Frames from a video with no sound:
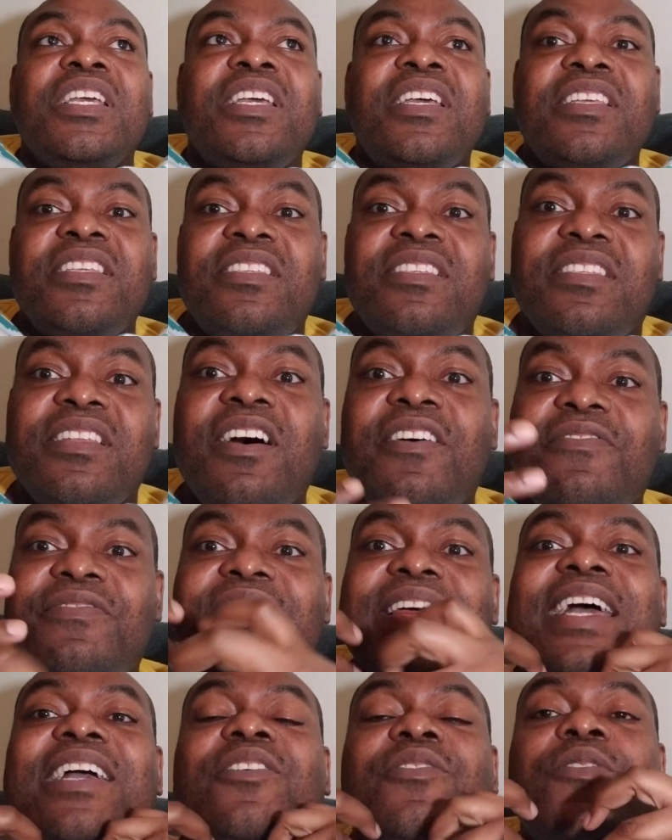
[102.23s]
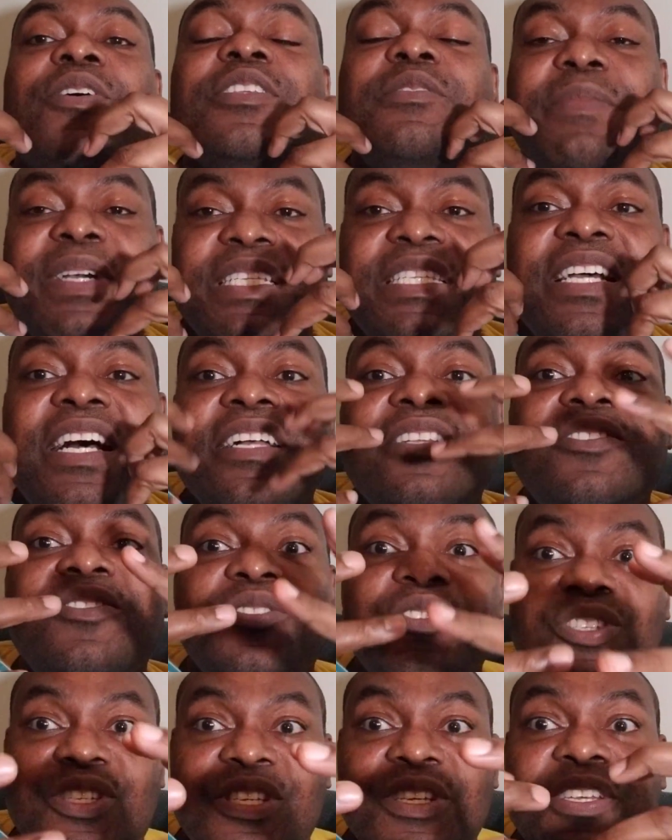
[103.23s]
stuff that caused my
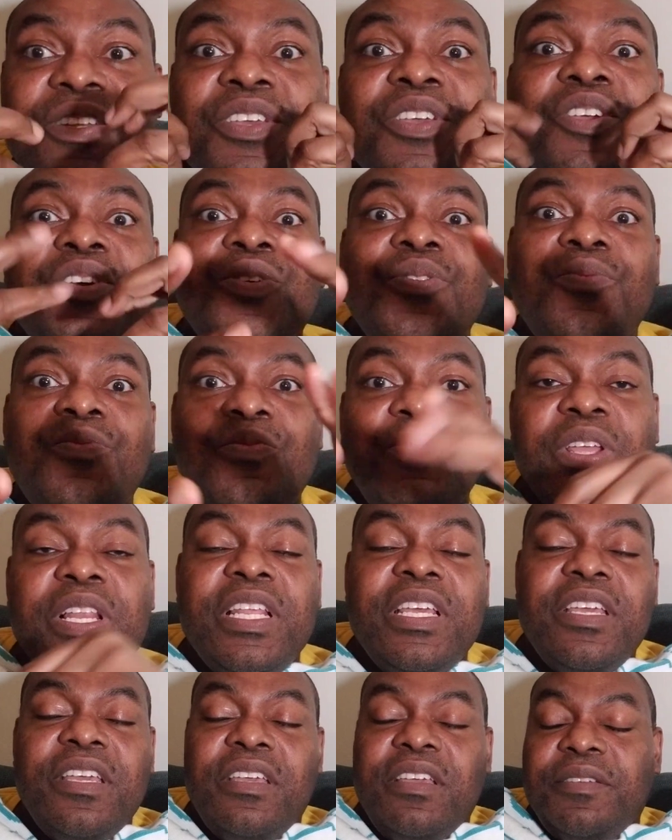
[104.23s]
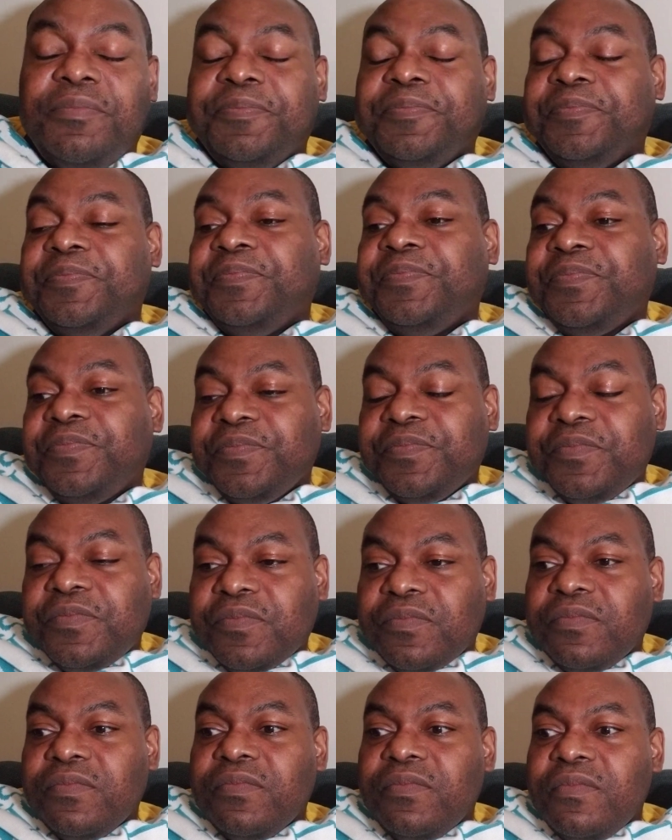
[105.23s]
tonsils to really
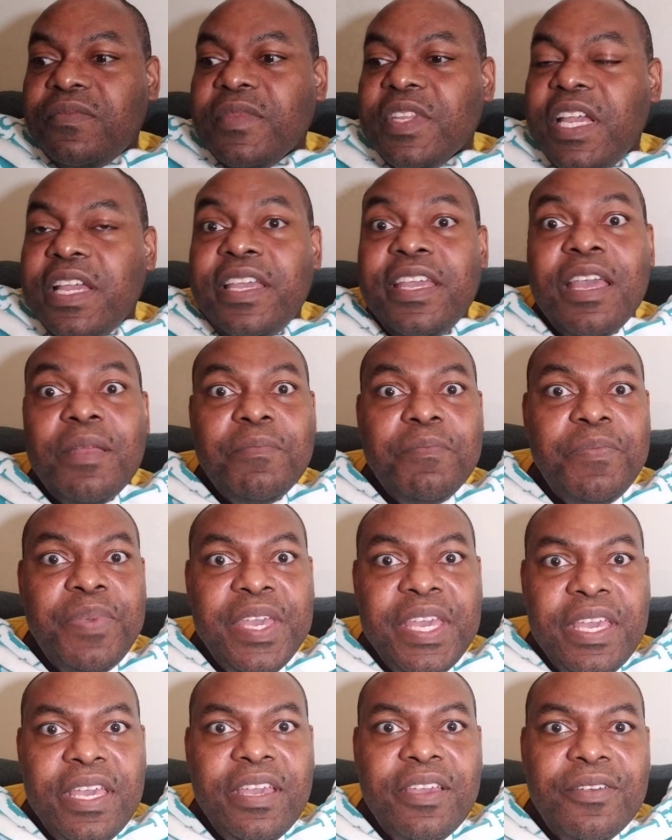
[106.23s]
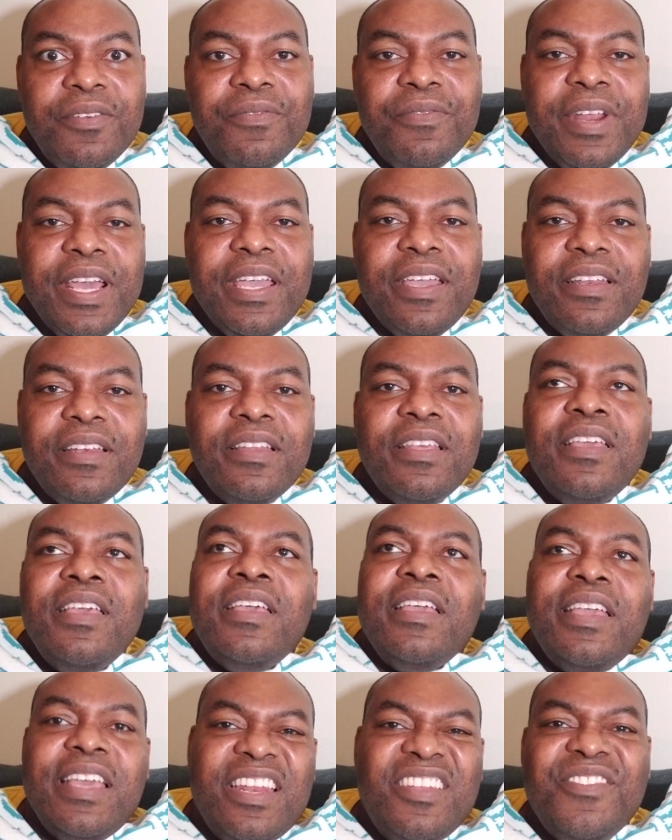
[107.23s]
get big, right?
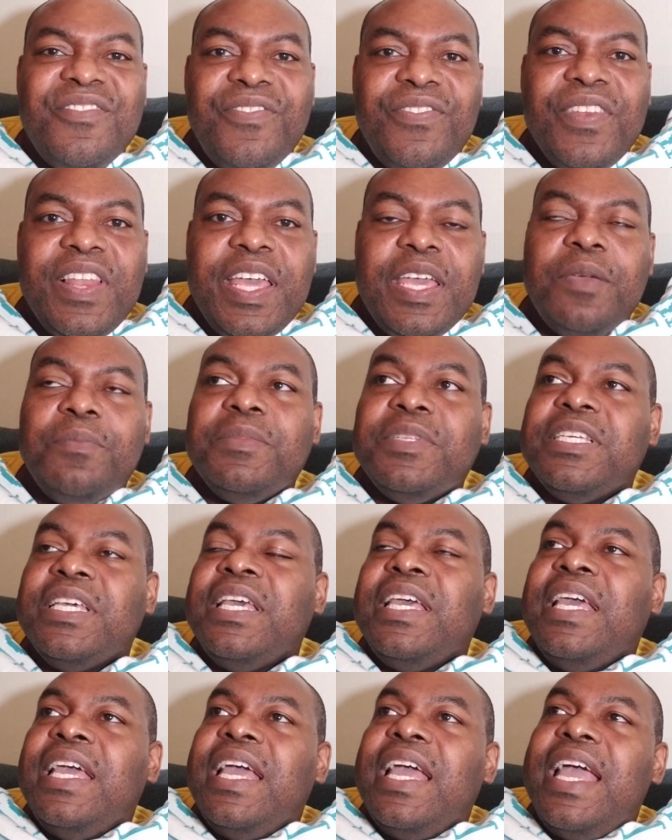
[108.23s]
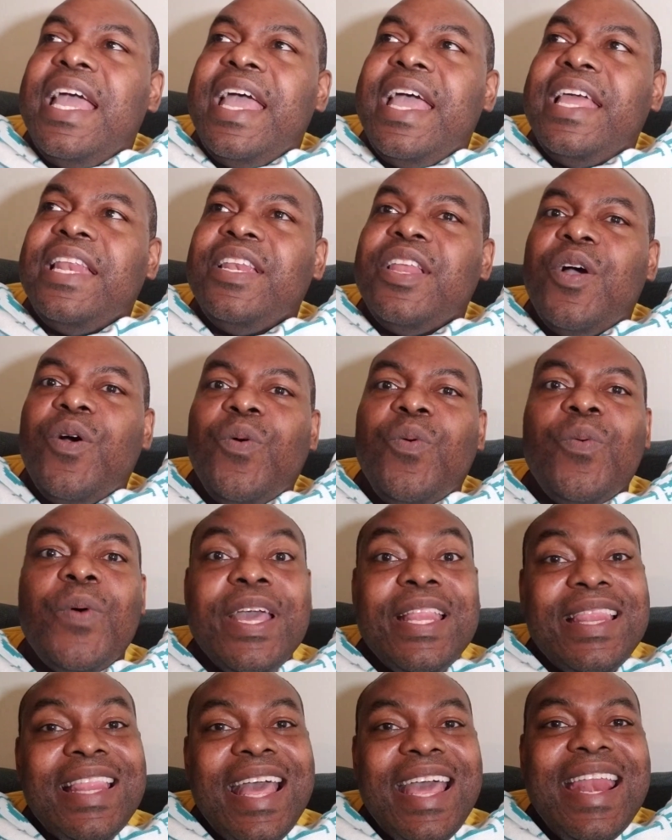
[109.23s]
Get inflamed. And
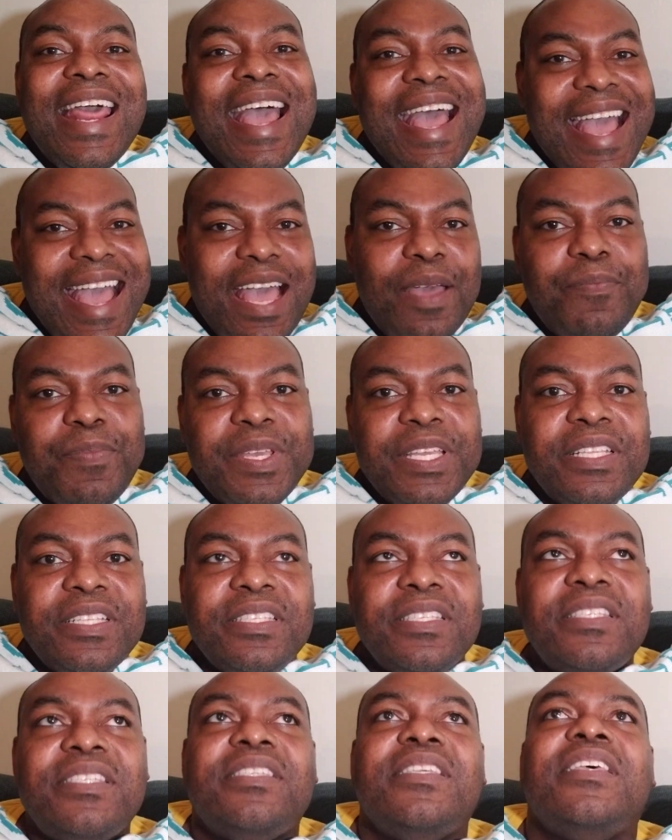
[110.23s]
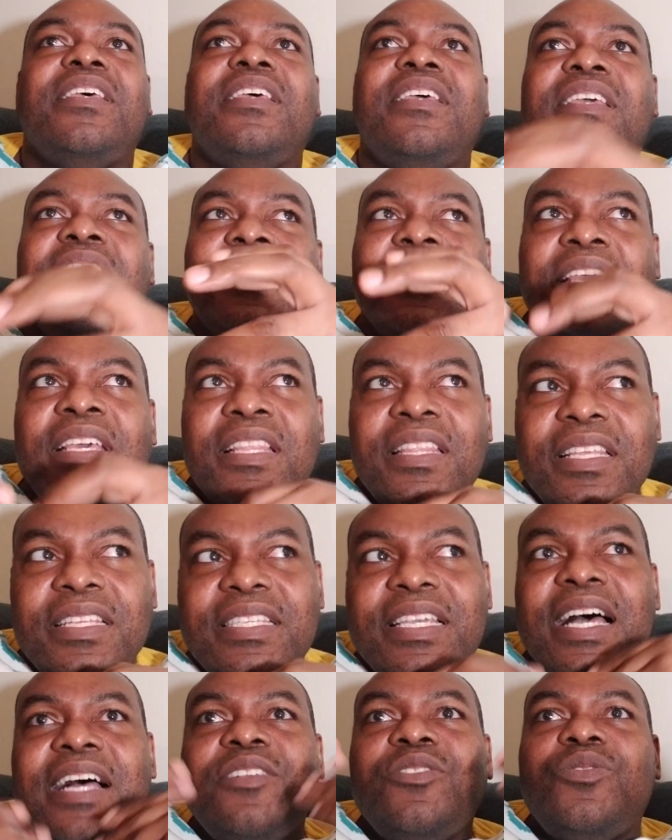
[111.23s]
when that happens, the
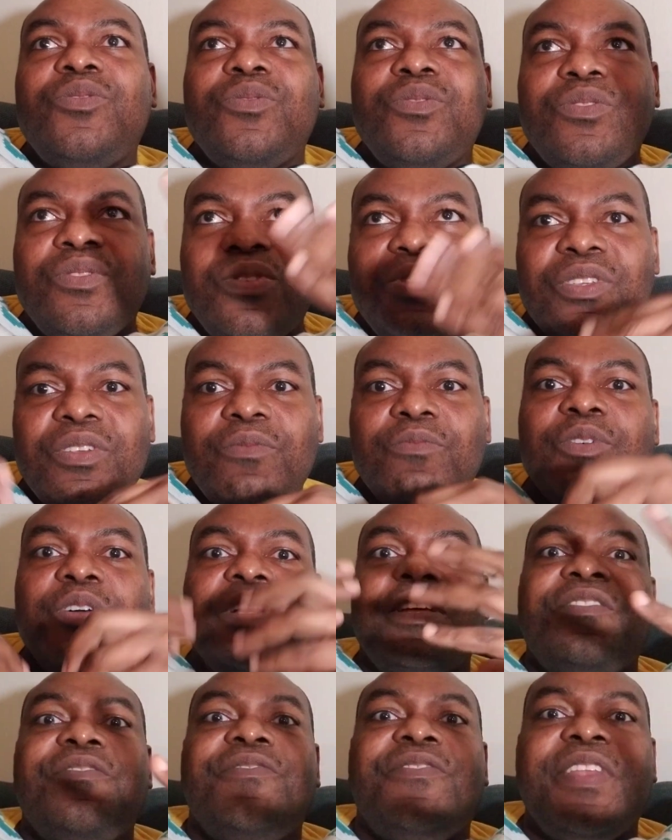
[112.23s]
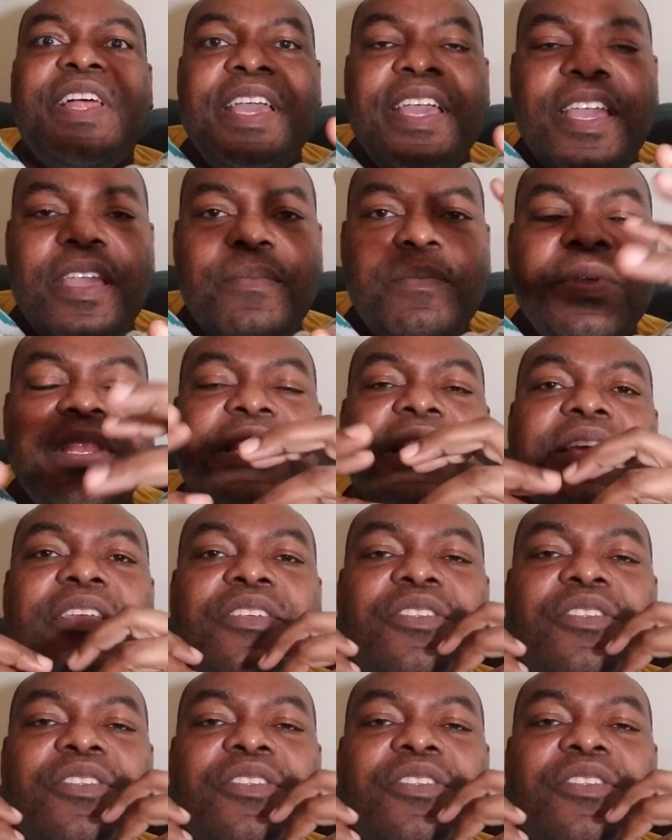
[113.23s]
tonsils will inflame, and you